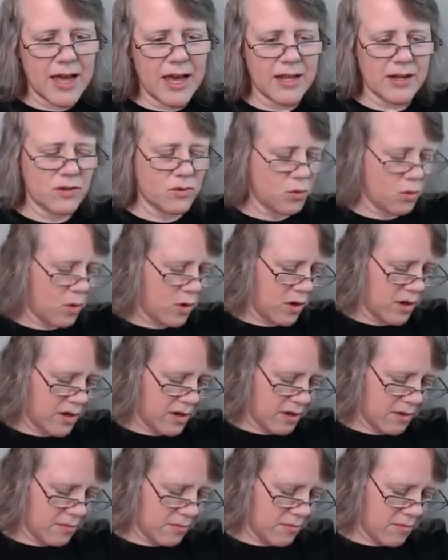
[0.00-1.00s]
on
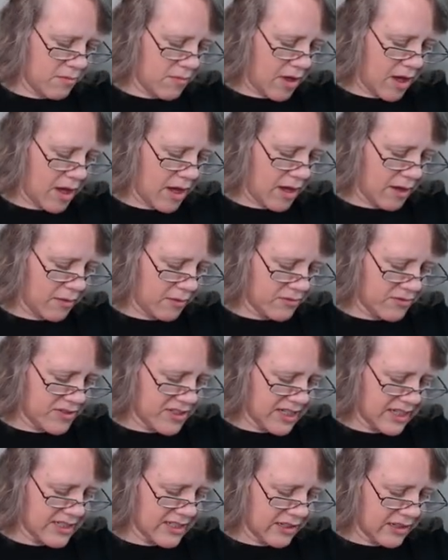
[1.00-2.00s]
toward uh,
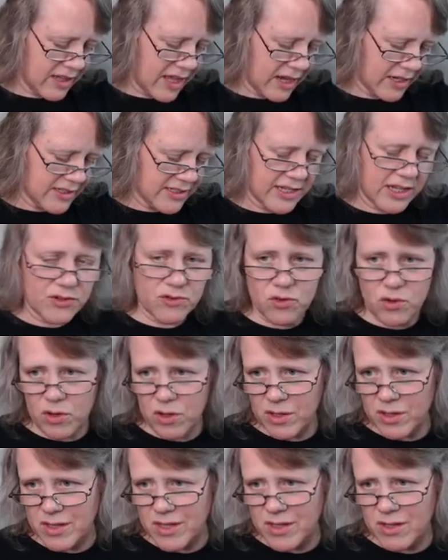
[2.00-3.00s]
6 o'clock
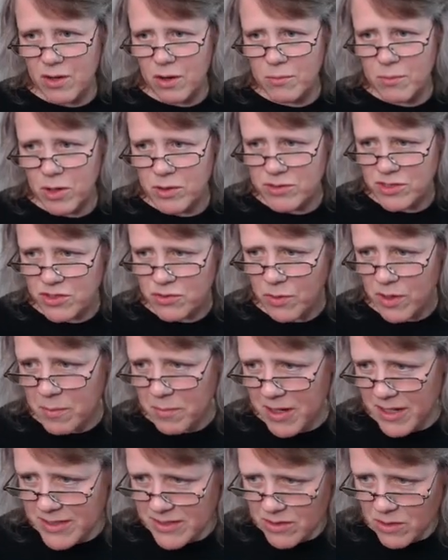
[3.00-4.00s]
central almost 20
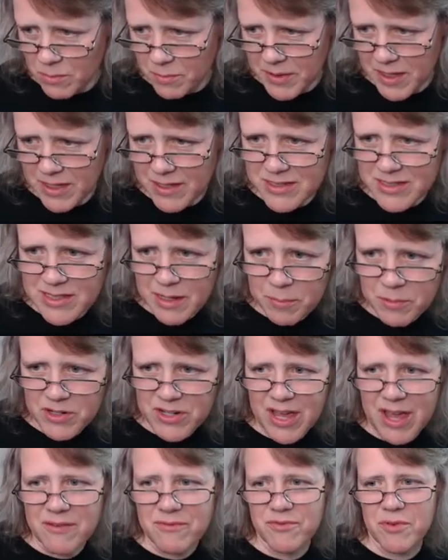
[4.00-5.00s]
minutes it'll be supper
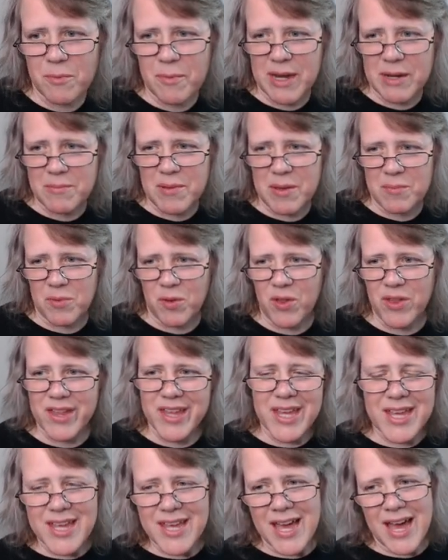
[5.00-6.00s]
time for many people
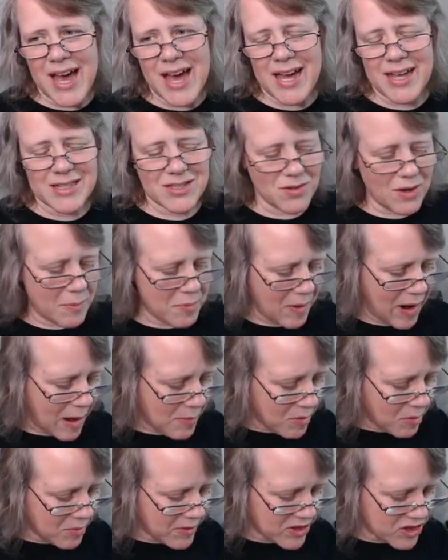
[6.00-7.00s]
uh, so i
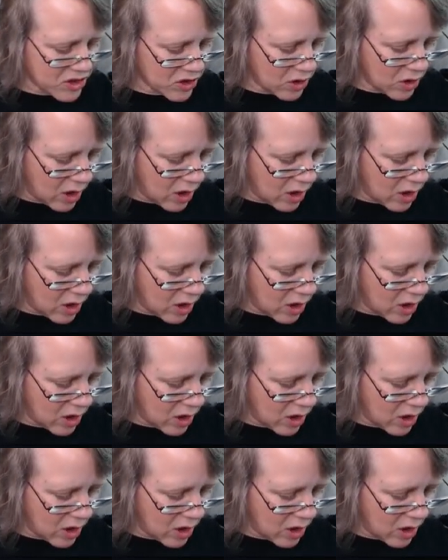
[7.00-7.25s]
probably should